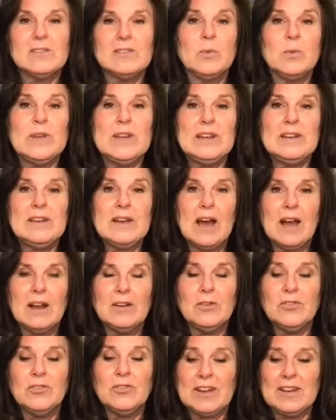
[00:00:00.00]
So we need to
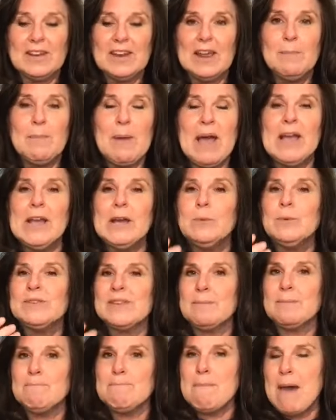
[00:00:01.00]
understand Nehemiah was
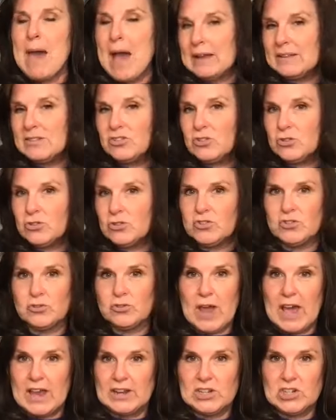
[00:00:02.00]
a master
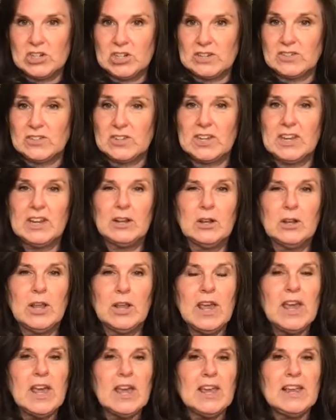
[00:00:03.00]
strategist.
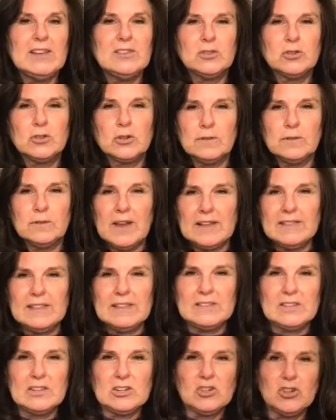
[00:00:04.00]
He surveyed the
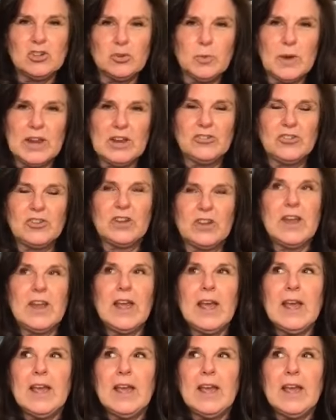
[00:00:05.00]
situation.